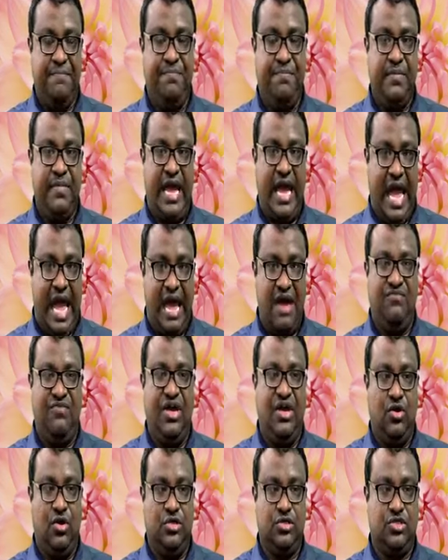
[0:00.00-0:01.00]

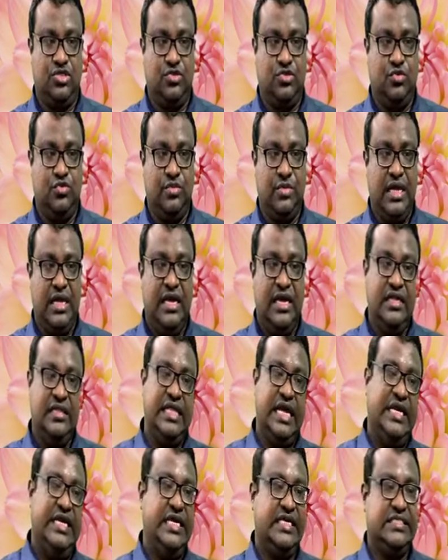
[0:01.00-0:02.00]
having also,
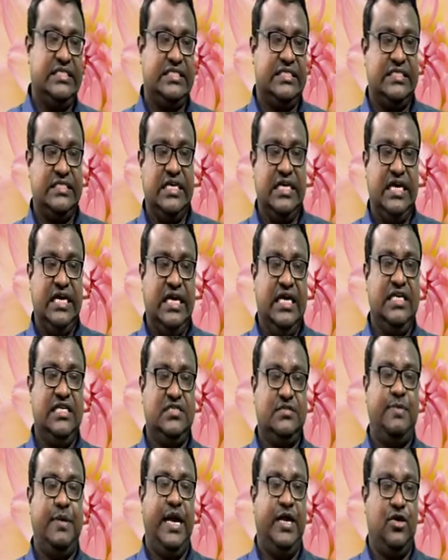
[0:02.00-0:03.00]
that is, in
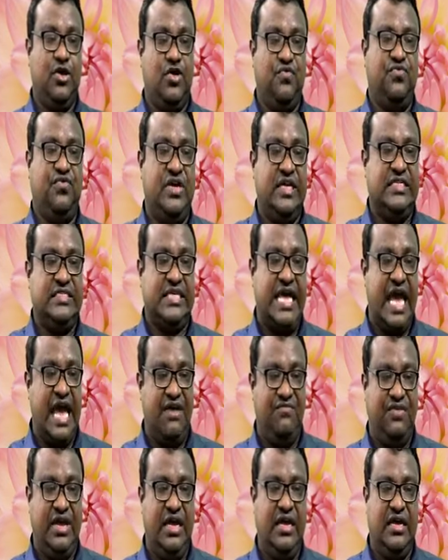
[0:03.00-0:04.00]
spite of his
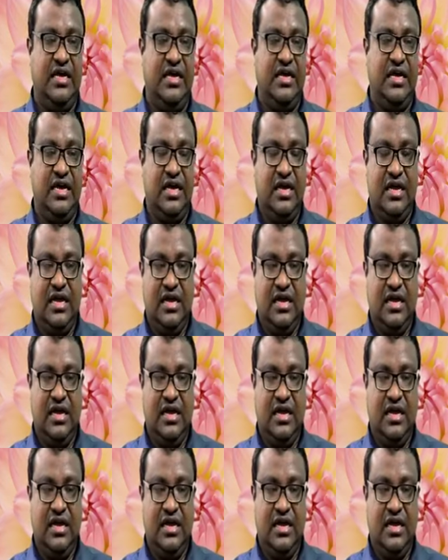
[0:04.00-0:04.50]
having